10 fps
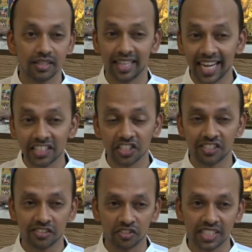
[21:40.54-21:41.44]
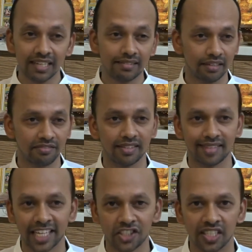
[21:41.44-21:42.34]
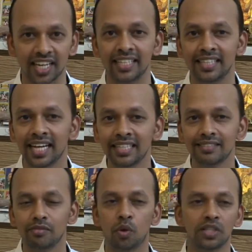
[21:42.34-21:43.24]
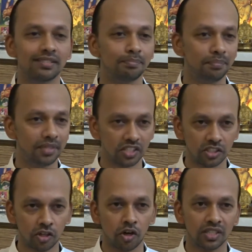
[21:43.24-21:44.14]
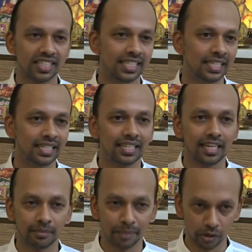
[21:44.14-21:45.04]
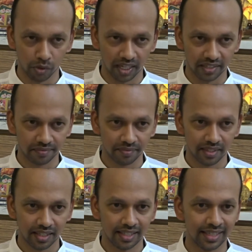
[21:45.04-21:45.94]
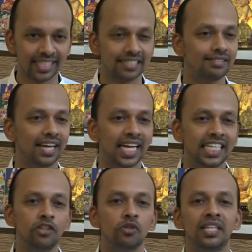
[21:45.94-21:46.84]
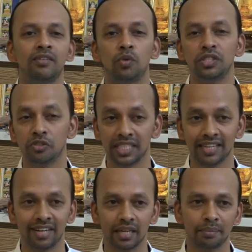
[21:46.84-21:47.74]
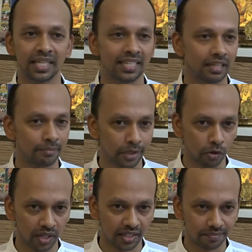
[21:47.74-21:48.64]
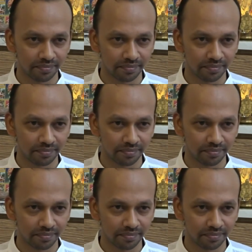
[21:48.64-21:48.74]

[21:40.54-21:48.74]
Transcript: That is real selfless action, and that is what is taught in Karma Yoga. That is the attitude that one should develop in Karma Yoga.